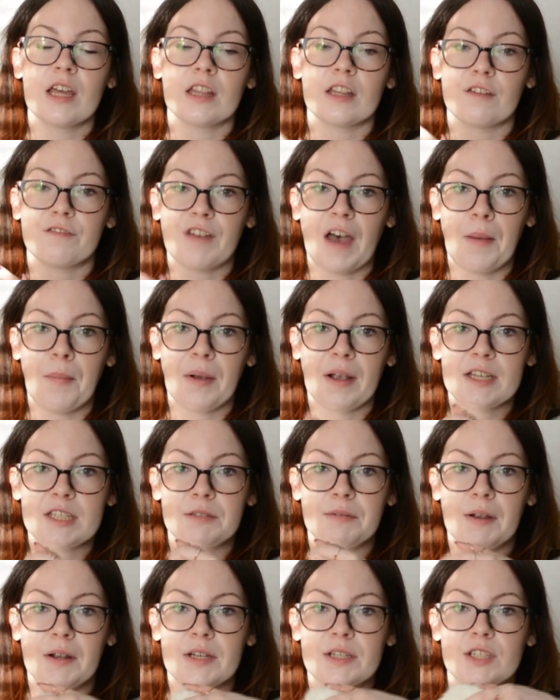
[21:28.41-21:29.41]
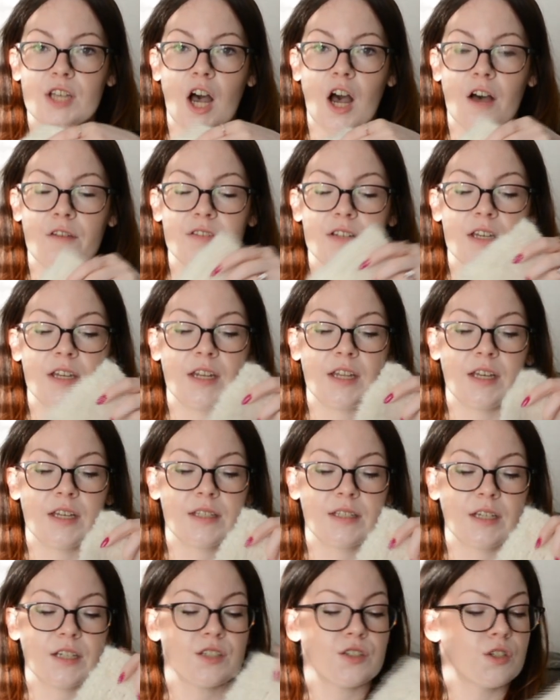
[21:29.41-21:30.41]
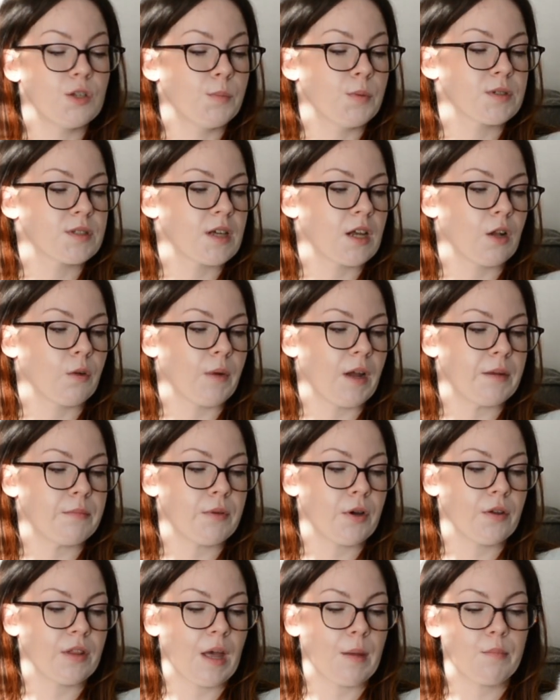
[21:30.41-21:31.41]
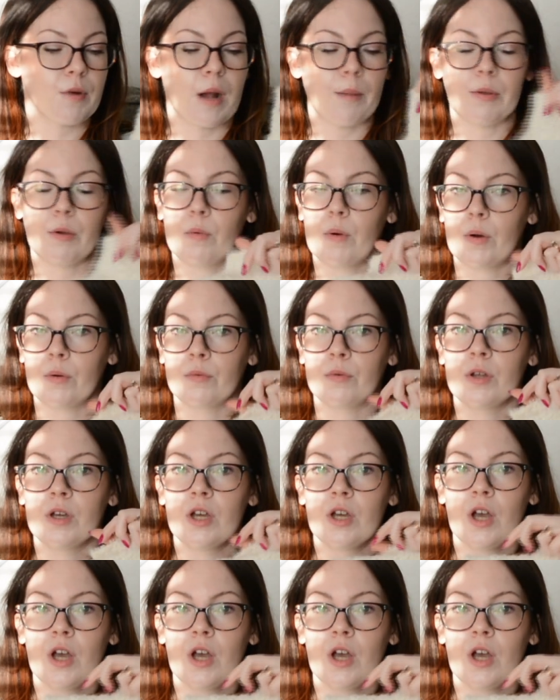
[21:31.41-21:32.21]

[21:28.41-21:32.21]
The fabric is very soft. It is a super subtle rainbow that probably won't,